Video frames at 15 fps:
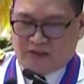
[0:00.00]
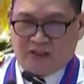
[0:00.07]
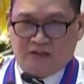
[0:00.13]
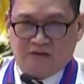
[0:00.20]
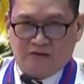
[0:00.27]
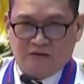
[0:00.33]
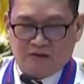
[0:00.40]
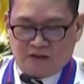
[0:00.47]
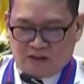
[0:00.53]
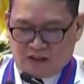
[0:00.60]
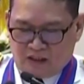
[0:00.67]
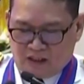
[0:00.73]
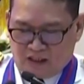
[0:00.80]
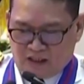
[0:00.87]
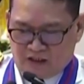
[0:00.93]
as necessary
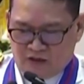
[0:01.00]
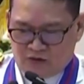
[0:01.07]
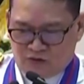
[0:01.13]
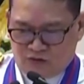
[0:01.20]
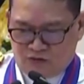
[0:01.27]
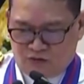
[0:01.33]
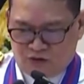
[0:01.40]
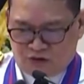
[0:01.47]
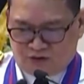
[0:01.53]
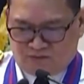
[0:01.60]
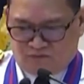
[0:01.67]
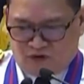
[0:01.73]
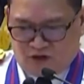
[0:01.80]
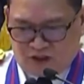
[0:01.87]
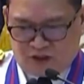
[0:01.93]
and
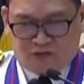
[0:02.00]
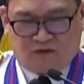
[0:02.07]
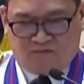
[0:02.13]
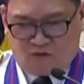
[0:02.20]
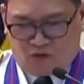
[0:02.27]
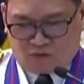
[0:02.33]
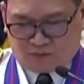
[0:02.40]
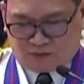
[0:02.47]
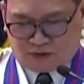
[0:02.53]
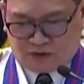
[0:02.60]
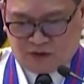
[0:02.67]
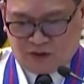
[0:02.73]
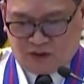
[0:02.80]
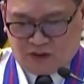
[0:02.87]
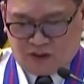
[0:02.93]
introduce further
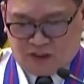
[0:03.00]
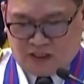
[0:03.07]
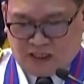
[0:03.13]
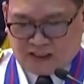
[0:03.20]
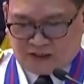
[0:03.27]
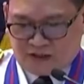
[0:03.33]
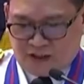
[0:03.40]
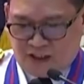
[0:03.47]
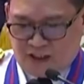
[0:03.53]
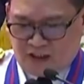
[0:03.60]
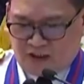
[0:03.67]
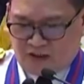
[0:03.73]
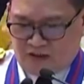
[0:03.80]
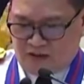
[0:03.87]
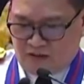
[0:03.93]
reforms
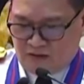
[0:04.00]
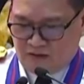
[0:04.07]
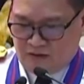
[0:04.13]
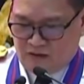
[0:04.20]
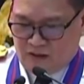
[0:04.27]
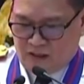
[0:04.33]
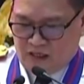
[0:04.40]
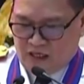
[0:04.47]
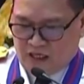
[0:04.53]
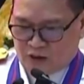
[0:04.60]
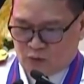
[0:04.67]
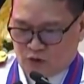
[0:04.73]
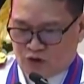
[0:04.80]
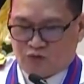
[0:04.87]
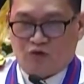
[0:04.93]
as needed
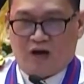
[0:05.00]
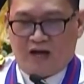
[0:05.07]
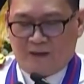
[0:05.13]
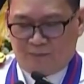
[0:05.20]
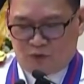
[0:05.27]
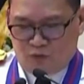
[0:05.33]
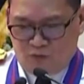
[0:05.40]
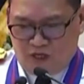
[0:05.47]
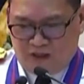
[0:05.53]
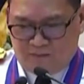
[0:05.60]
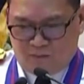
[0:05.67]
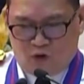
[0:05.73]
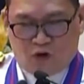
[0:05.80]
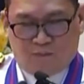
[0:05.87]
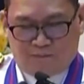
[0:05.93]
as we strive
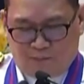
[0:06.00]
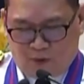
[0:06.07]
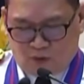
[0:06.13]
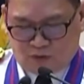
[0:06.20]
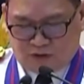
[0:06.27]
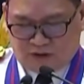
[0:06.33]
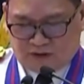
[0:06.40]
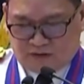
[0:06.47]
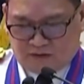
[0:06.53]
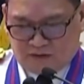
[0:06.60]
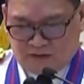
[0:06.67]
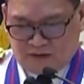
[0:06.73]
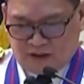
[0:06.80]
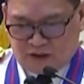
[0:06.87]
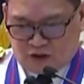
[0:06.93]
to make more
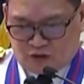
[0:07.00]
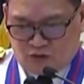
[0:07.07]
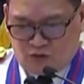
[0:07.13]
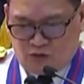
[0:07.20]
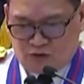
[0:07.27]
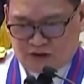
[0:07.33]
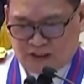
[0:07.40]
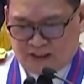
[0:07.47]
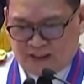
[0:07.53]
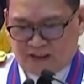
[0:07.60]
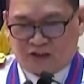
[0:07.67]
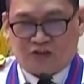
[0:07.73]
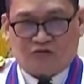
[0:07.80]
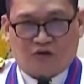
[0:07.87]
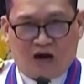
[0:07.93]
potent these
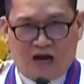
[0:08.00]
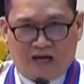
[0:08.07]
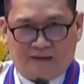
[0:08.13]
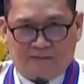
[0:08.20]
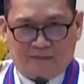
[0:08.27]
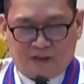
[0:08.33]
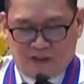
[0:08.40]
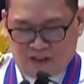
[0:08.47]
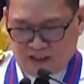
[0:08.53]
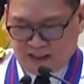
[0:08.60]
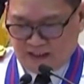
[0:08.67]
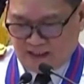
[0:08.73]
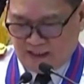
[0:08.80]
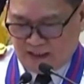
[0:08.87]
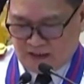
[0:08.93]
tools against crime
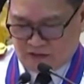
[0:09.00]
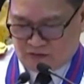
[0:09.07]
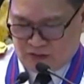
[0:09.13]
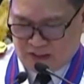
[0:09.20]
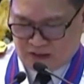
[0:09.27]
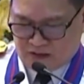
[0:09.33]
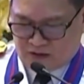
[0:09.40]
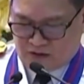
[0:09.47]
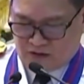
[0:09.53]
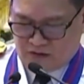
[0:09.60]
and illegal